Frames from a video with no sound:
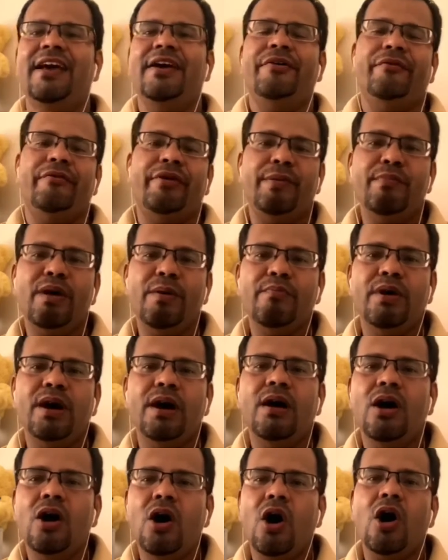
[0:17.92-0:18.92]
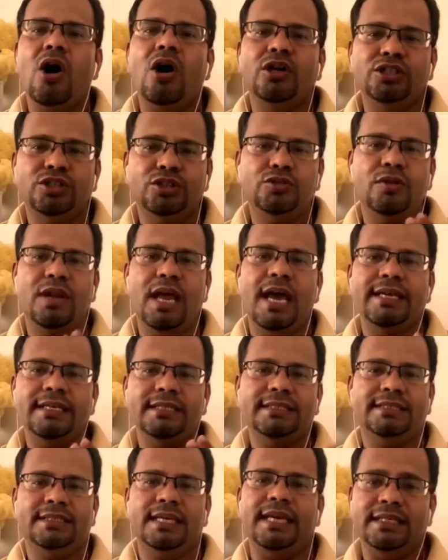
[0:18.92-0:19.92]
remember on july
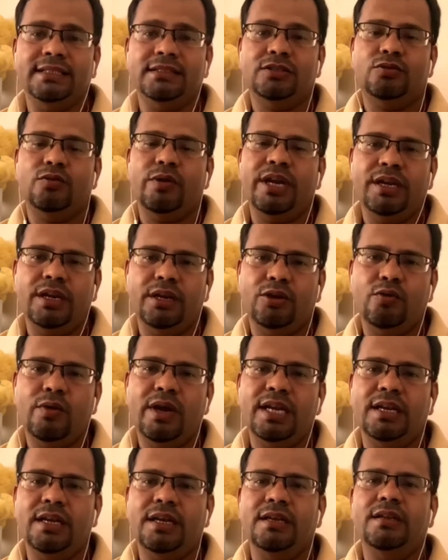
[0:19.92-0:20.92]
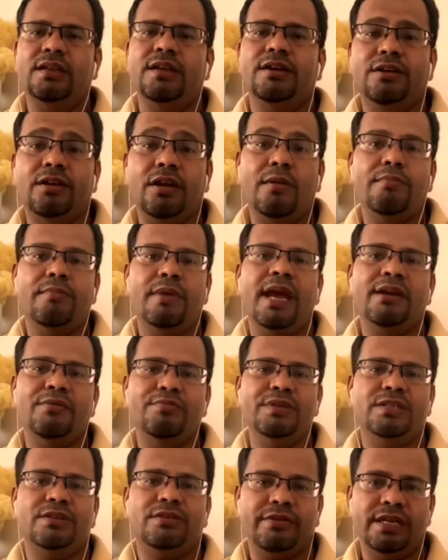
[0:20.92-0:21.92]
6 2020 the trump
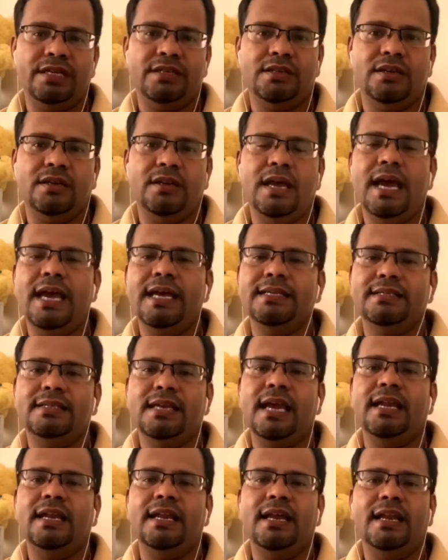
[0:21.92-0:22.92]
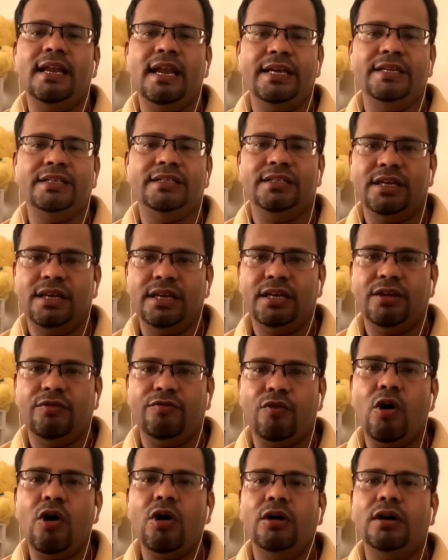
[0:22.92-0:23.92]
administration has signed an
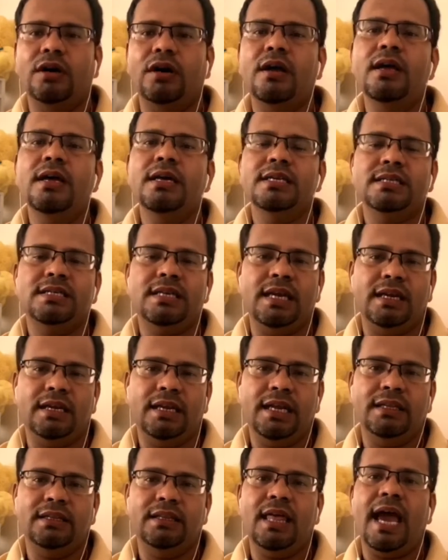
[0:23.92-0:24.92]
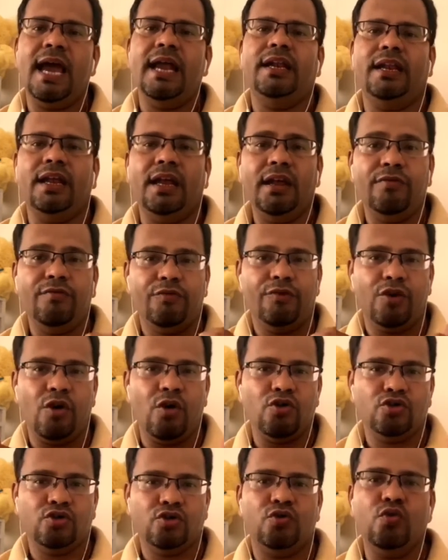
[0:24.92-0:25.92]
executive order stating that if
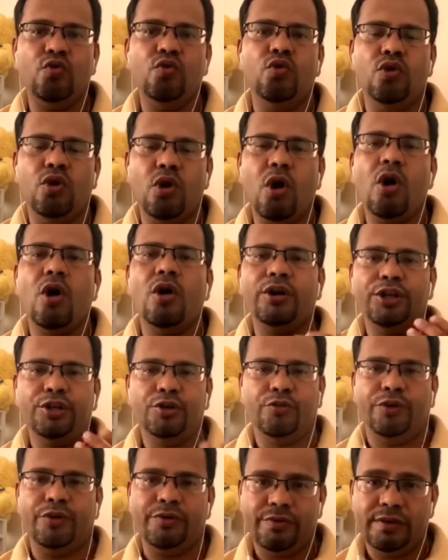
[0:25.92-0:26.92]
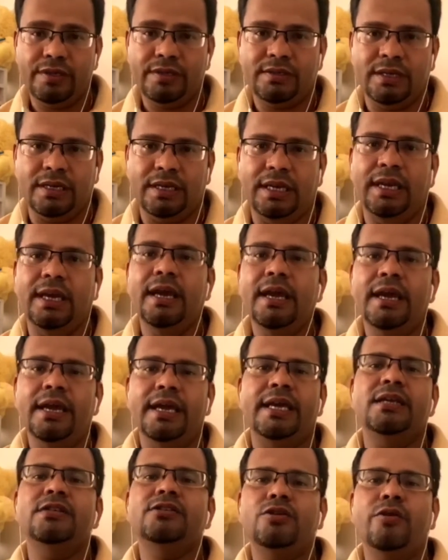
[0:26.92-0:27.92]
your school or your university
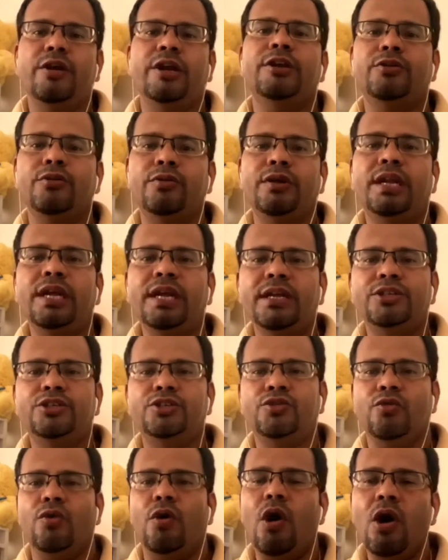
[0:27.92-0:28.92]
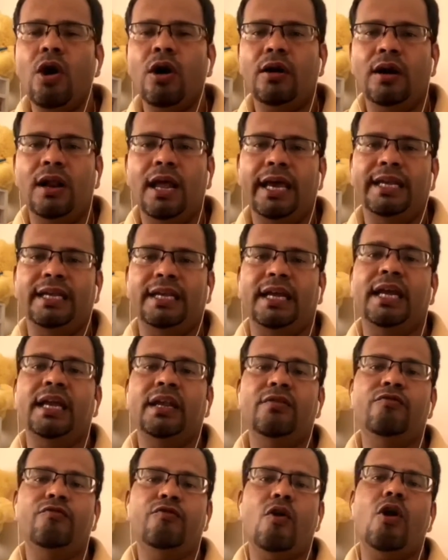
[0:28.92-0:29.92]
is going to teach you online
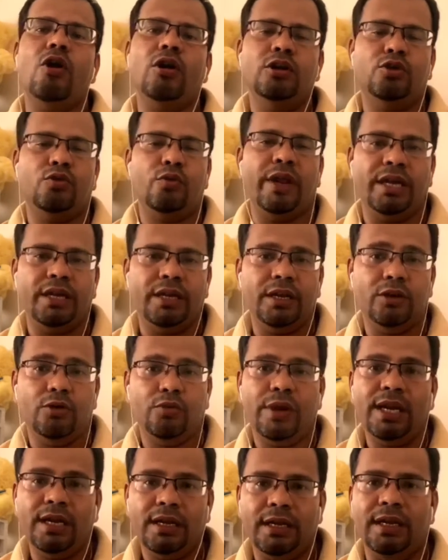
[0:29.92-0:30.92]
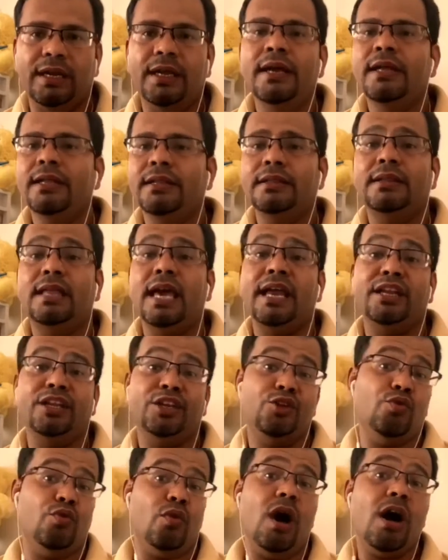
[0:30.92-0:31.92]
in fall 2020 then
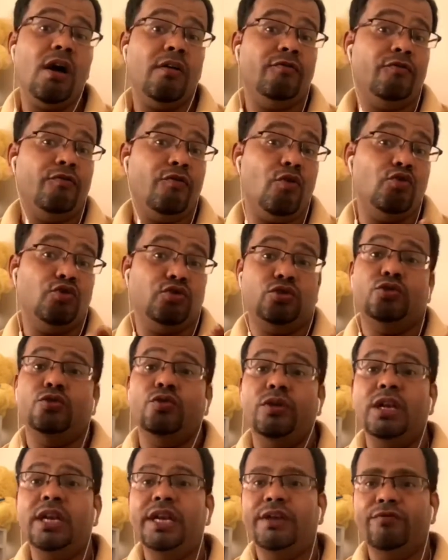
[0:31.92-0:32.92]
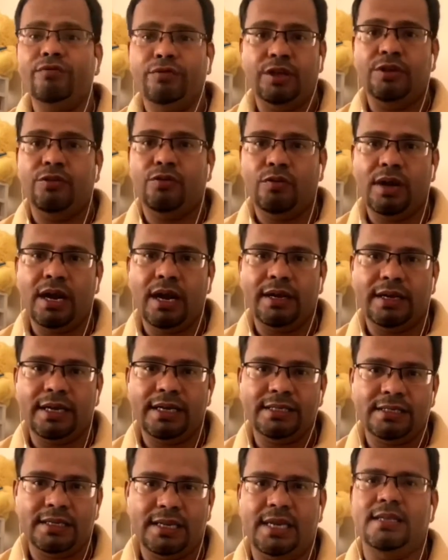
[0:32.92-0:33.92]
you are forced to leave the
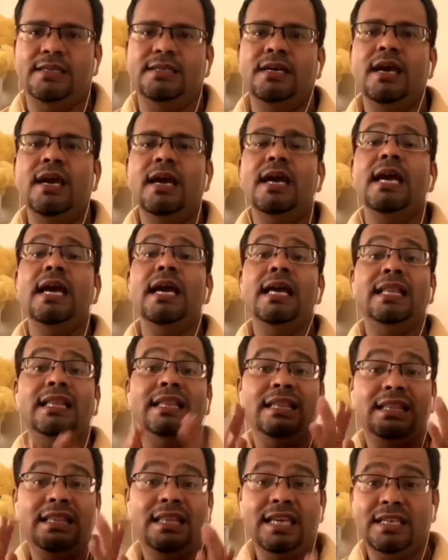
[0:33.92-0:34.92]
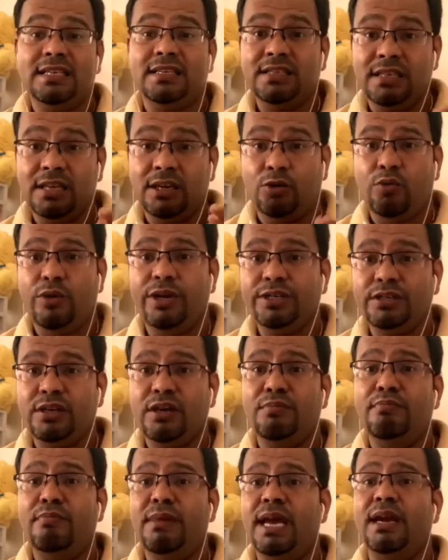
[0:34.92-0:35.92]
united states this
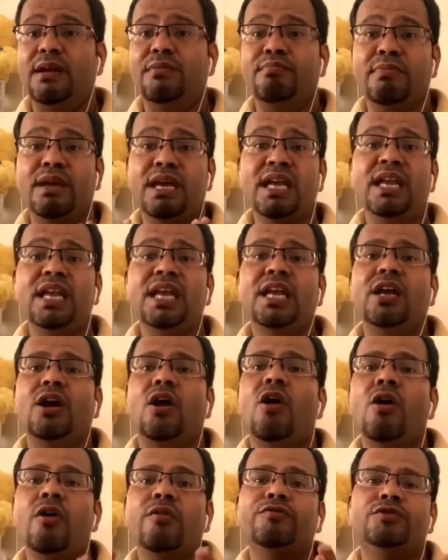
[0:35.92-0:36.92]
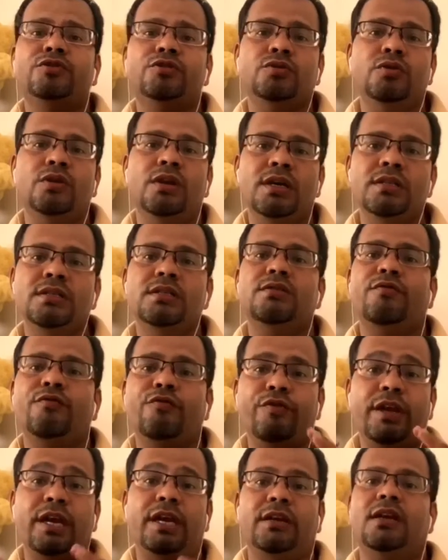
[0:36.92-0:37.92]
situation made many of students
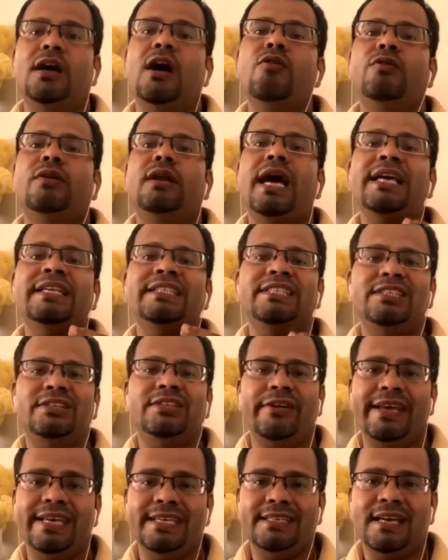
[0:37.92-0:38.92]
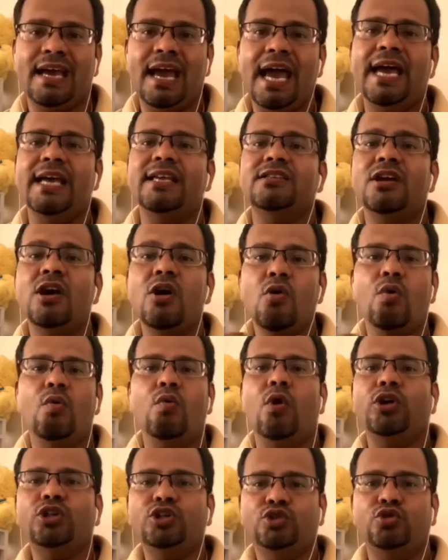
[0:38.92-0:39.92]
freaked out and stressed as
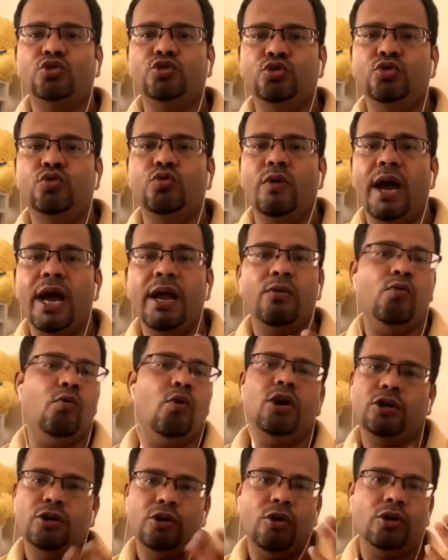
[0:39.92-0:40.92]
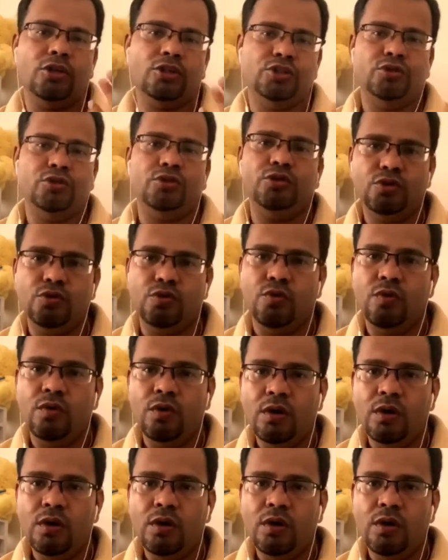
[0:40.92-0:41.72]
what to do and what not to do.